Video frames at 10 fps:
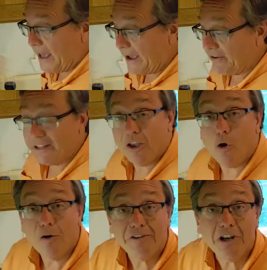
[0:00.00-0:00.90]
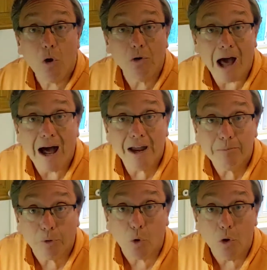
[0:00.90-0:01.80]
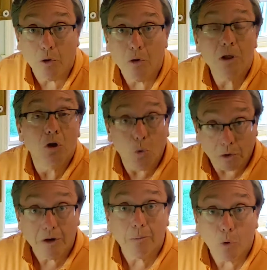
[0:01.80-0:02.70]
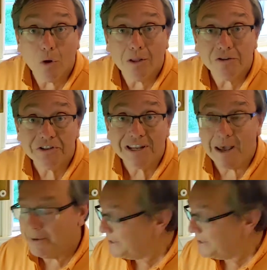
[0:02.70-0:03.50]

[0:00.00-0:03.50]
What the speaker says: I've got the oven on high broil. We're gonna broil our salmon,